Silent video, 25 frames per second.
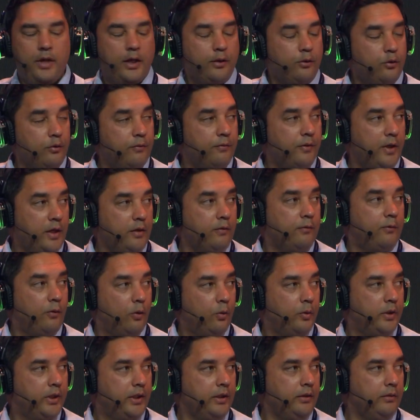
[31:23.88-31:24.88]
back to freight
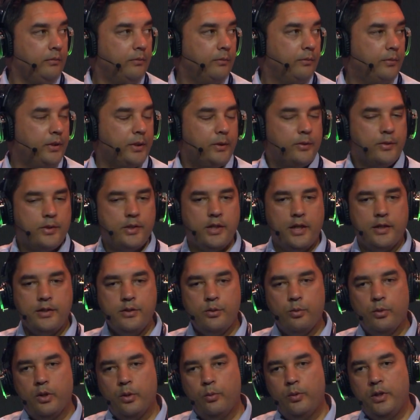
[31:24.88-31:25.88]
forwarding because
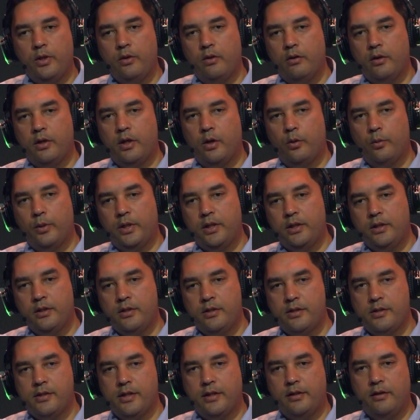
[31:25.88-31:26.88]
that's where we are
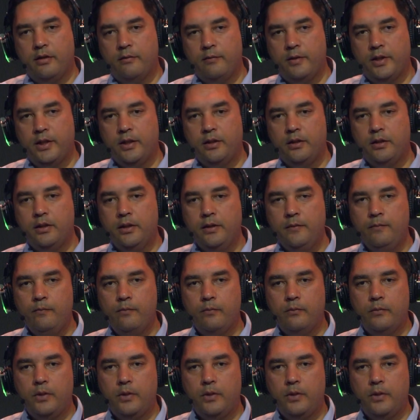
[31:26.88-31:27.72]
growing significantly.